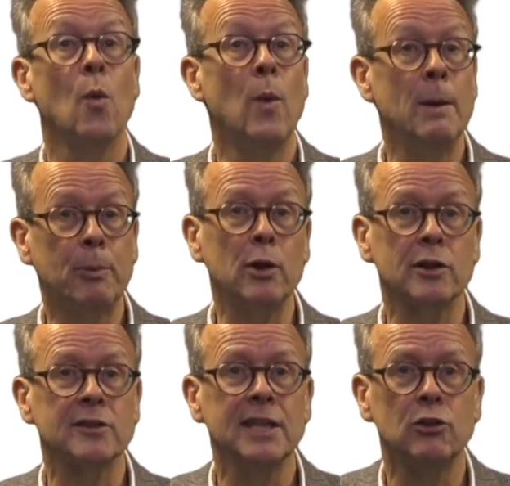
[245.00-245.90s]
When
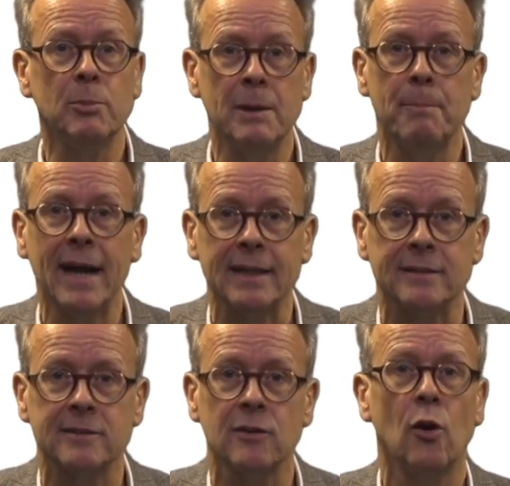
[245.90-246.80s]
products need to be
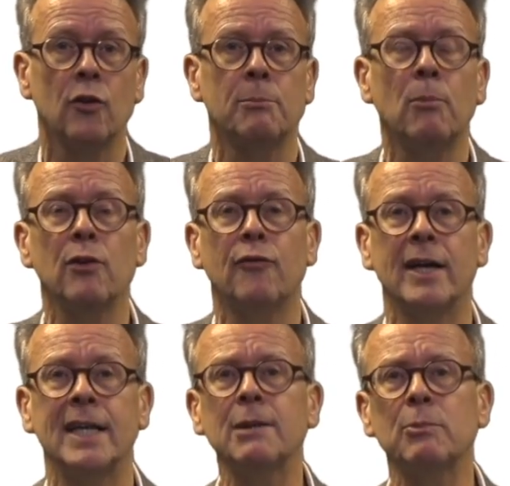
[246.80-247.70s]
packaged under
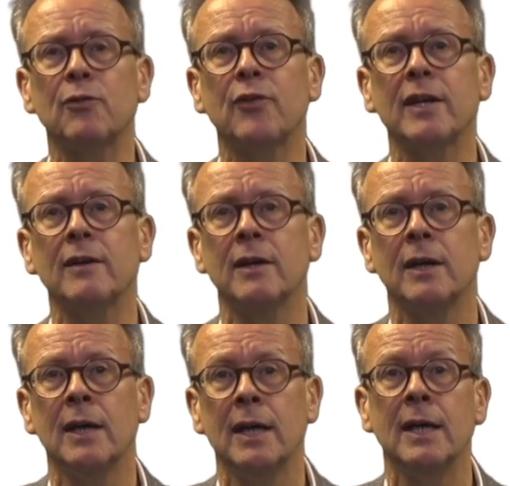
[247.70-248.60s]
modified atmosphere,
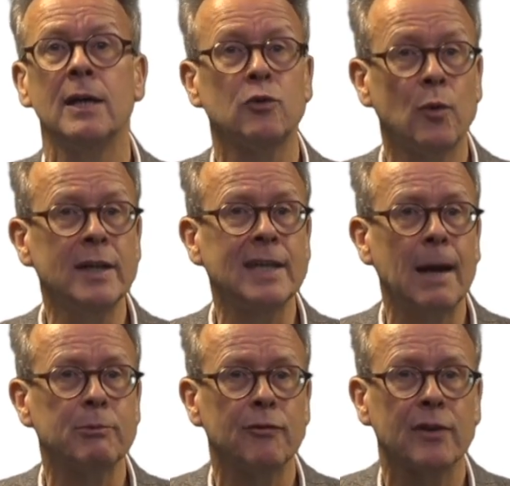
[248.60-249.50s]
3
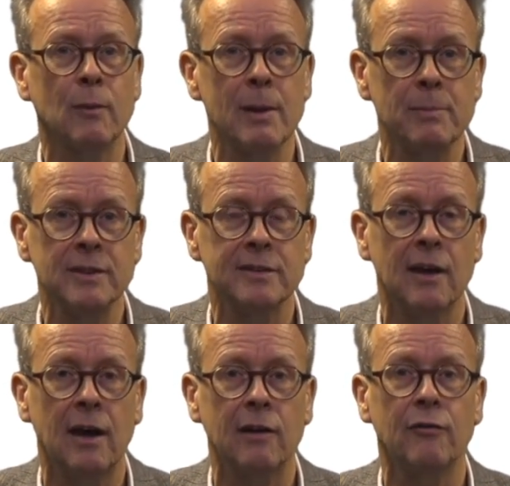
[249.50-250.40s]
types of equipment
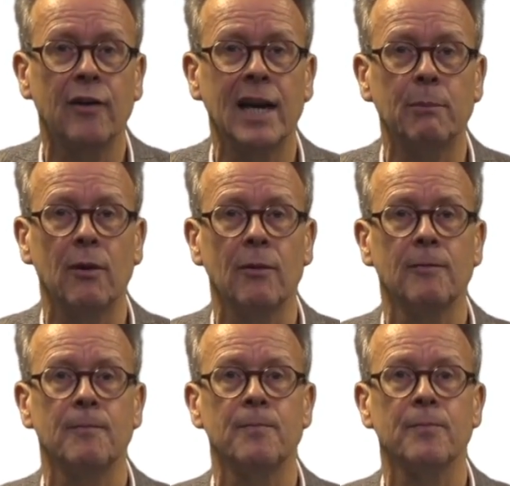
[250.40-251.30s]
are available.
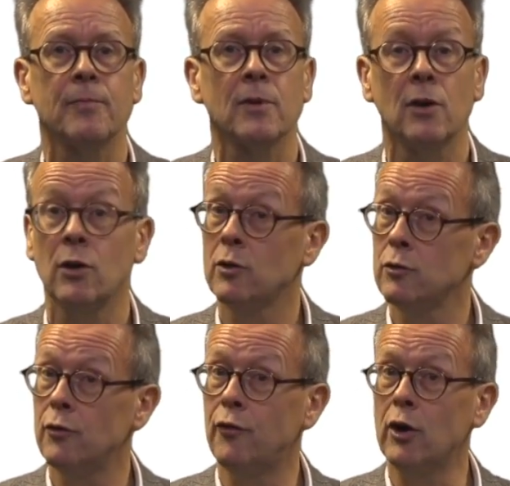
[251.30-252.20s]

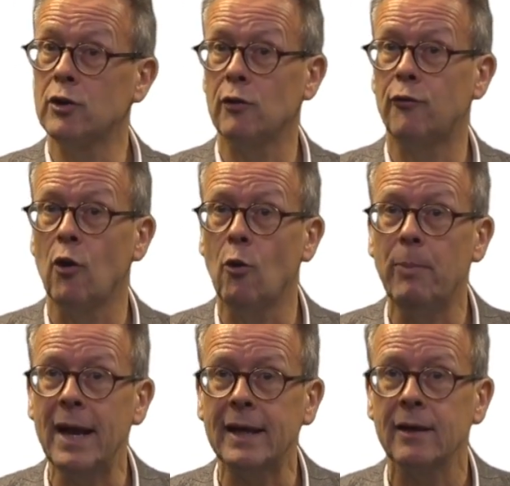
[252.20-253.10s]
The vertical flow
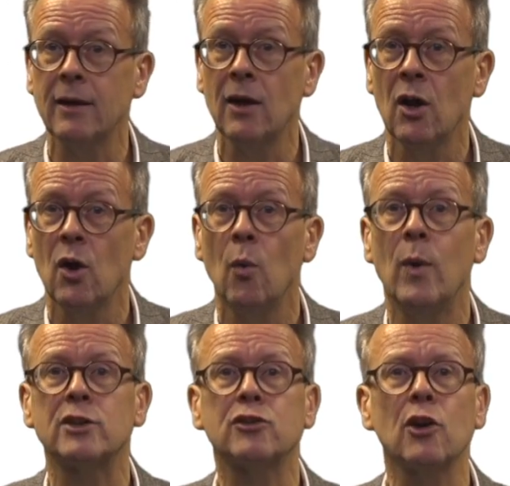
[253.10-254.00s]
pack,
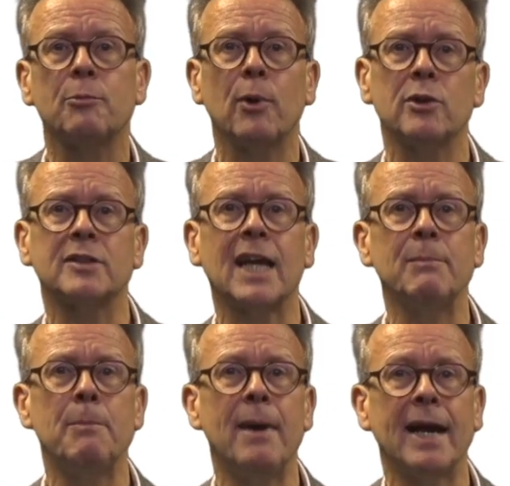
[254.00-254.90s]
where solid products can
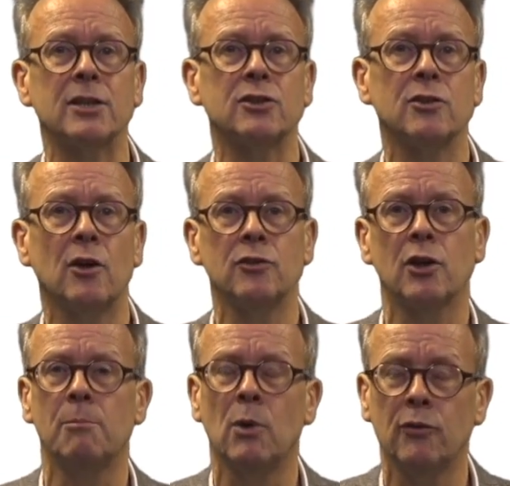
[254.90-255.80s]
be packaged under
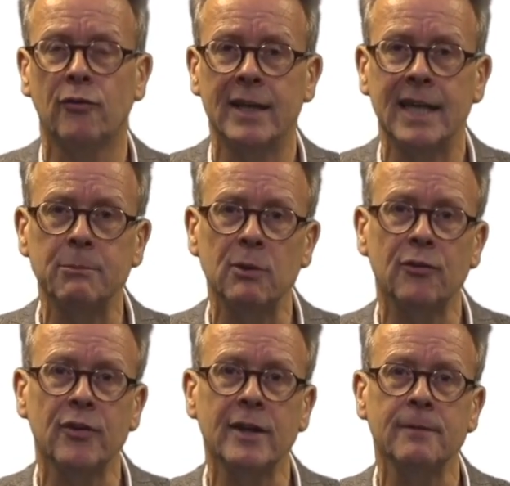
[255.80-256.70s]
a modified
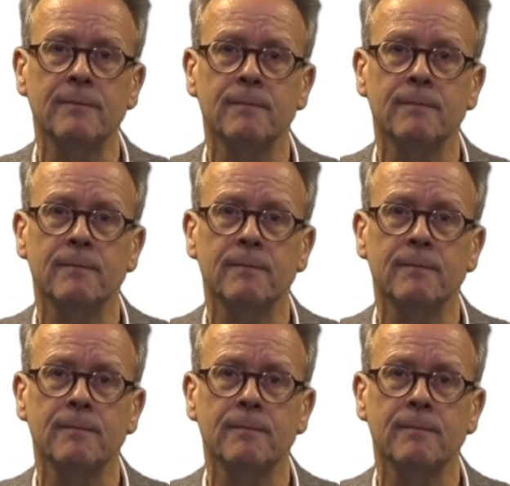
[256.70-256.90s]
atmosphere.